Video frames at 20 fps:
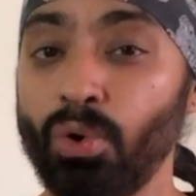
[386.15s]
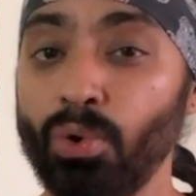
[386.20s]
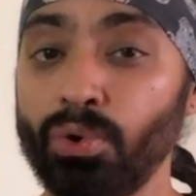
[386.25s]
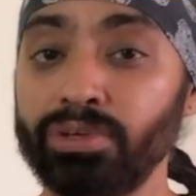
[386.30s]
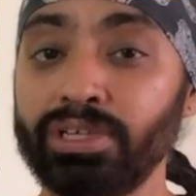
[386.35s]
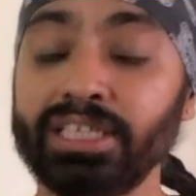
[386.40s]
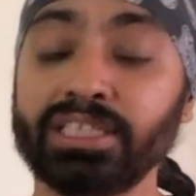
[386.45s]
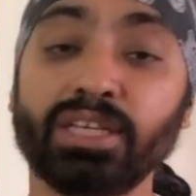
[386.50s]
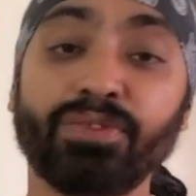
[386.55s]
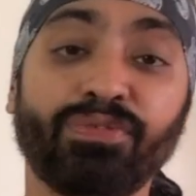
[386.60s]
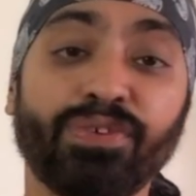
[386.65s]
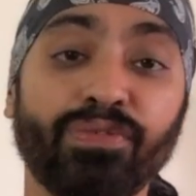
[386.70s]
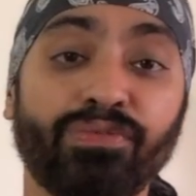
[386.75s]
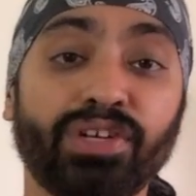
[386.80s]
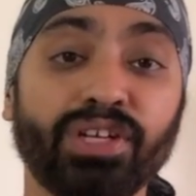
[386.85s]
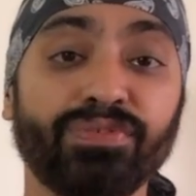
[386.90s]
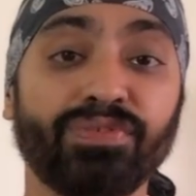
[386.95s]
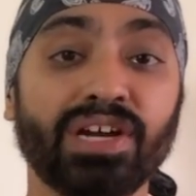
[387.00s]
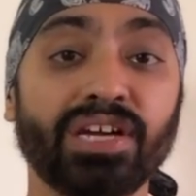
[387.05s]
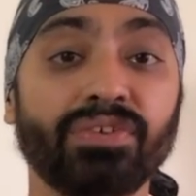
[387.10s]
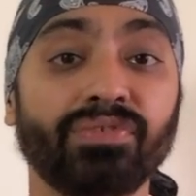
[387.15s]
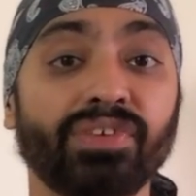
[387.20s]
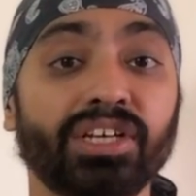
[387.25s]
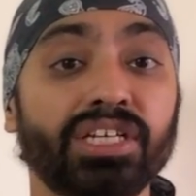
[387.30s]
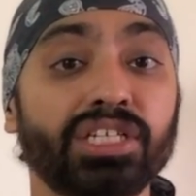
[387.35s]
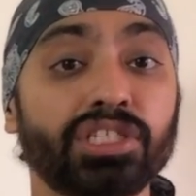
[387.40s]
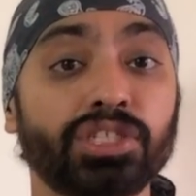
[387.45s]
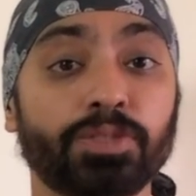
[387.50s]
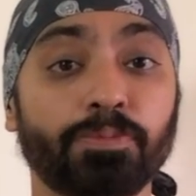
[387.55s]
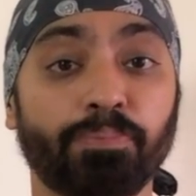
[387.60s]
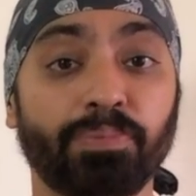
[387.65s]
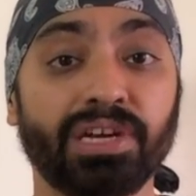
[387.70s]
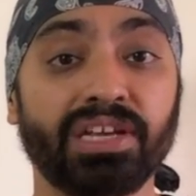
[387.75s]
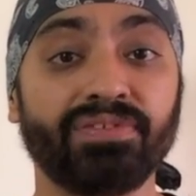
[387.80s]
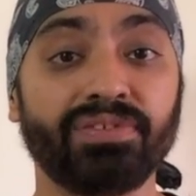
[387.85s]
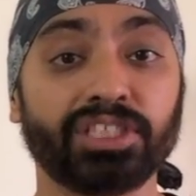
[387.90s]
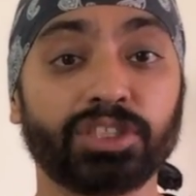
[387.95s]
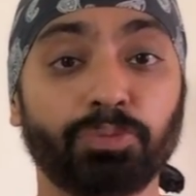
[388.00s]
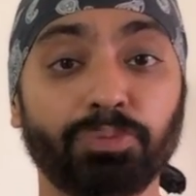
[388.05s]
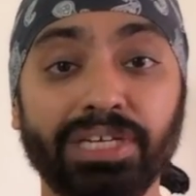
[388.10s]
only the 55 inch
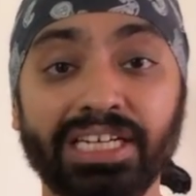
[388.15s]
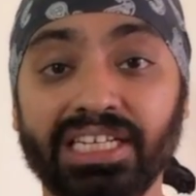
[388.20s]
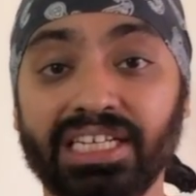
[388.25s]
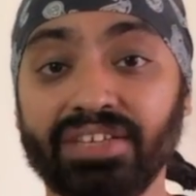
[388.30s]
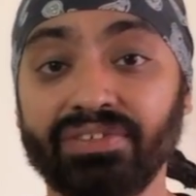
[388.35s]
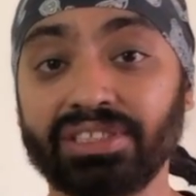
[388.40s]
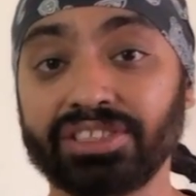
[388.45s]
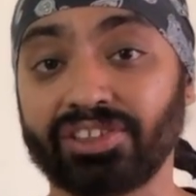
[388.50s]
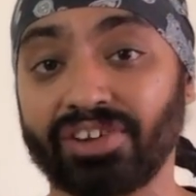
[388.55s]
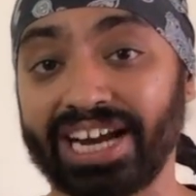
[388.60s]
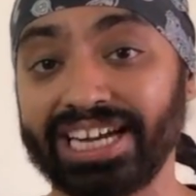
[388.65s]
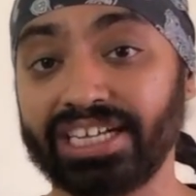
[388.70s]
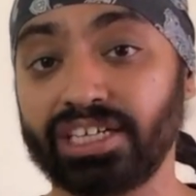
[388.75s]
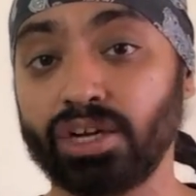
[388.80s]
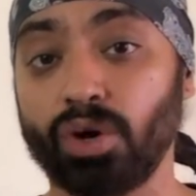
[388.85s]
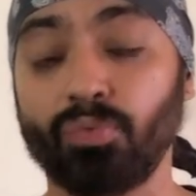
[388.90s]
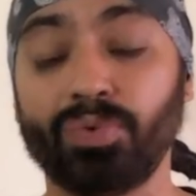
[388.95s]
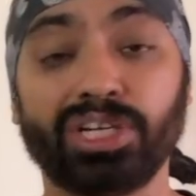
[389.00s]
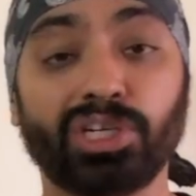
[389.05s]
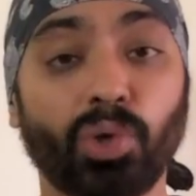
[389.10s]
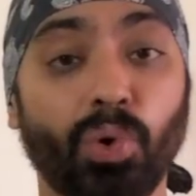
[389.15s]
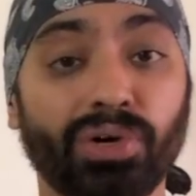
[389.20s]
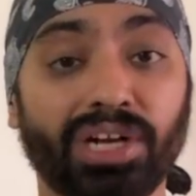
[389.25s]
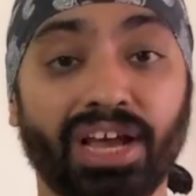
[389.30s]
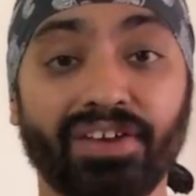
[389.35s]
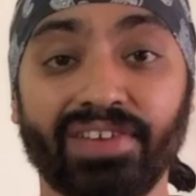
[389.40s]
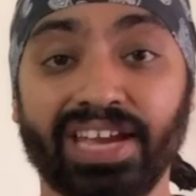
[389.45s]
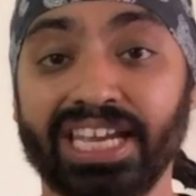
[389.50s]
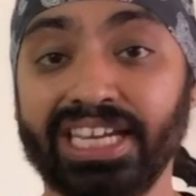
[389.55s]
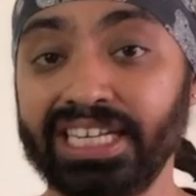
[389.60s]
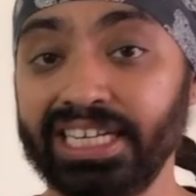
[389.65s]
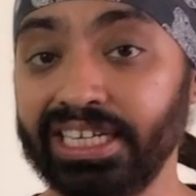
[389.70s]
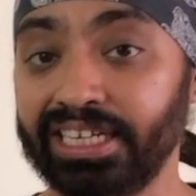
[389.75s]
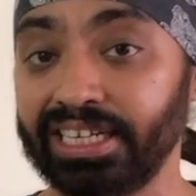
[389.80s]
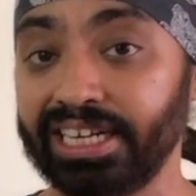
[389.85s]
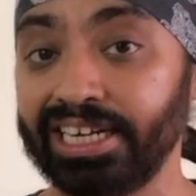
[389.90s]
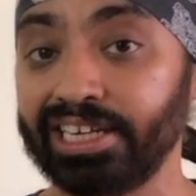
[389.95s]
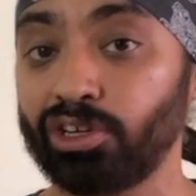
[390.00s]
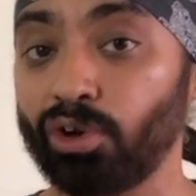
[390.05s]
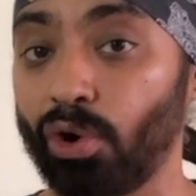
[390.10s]
previous Mi TVs right now we don't have any
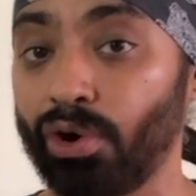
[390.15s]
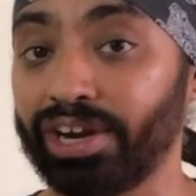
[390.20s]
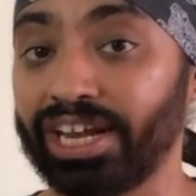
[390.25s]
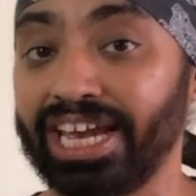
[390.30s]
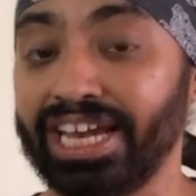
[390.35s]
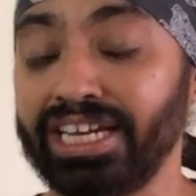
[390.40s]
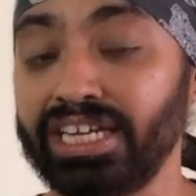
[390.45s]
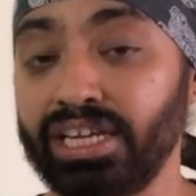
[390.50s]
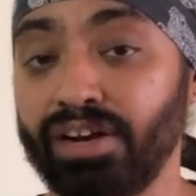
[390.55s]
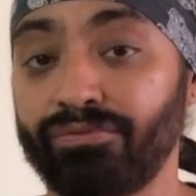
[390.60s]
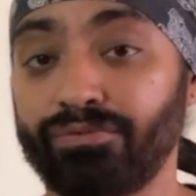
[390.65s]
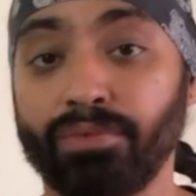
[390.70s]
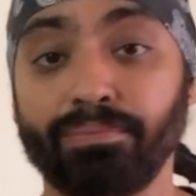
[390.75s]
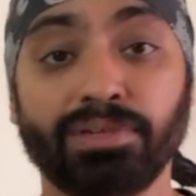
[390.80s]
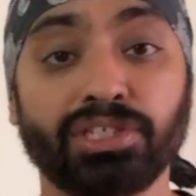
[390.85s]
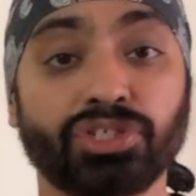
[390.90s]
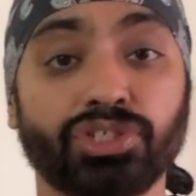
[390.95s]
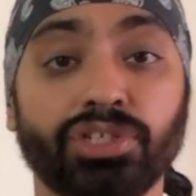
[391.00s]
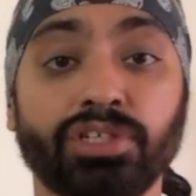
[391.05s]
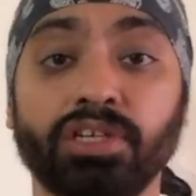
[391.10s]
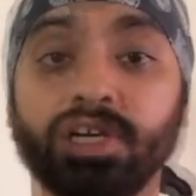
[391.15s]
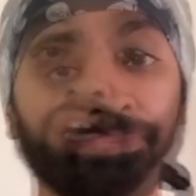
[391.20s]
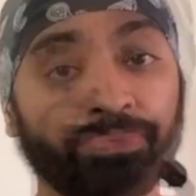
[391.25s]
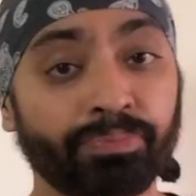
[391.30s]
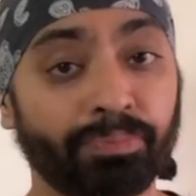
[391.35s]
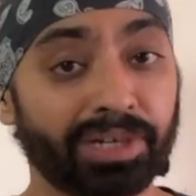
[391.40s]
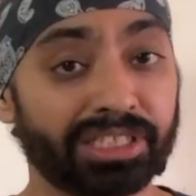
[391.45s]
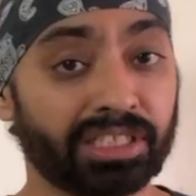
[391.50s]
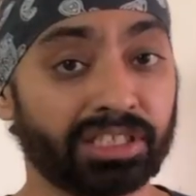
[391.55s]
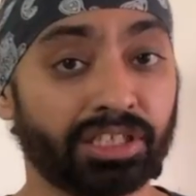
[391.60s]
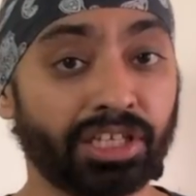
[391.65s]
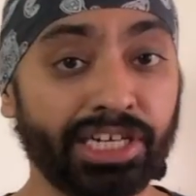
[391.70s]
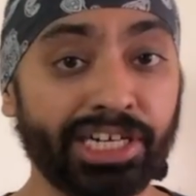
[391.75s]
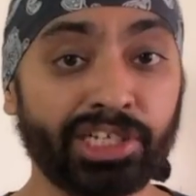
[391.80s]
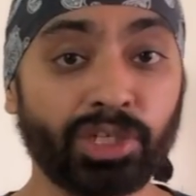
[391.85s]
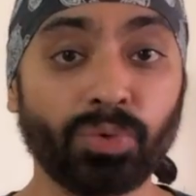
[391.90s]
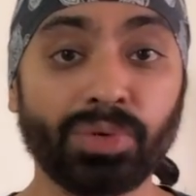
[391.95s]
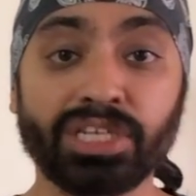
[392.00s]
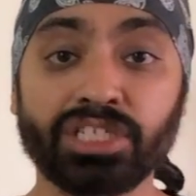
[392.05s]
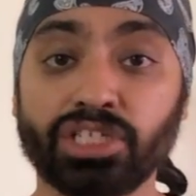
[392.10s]
date or any information but the
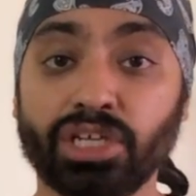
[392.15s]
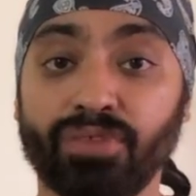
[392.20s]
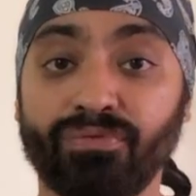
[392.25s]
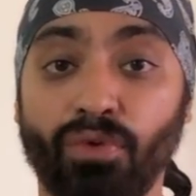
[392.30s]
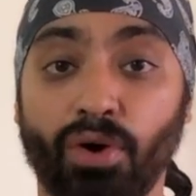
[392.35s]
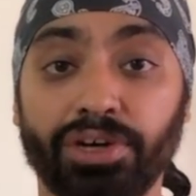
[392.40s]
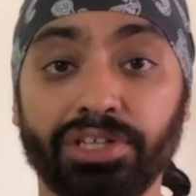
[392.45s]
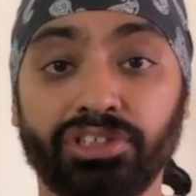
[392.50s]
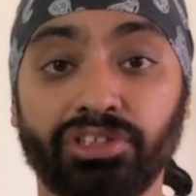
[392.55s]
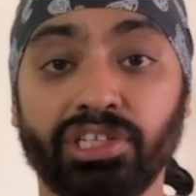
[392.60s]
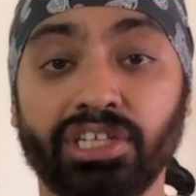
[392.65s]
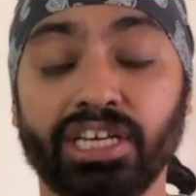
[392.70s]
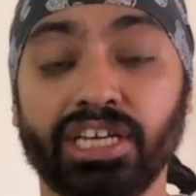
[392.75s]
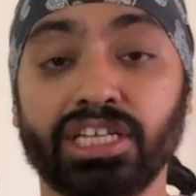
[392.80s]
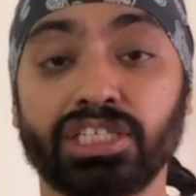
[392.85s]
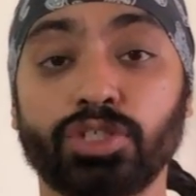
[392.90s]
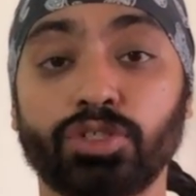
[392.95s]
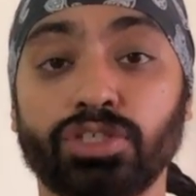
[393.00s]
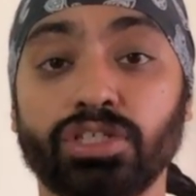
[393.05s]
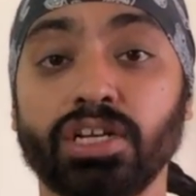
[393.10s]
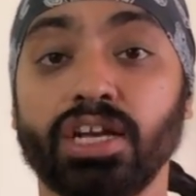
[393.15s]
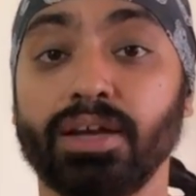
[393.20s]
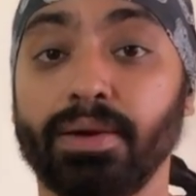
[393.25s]
32 inch and 43 inch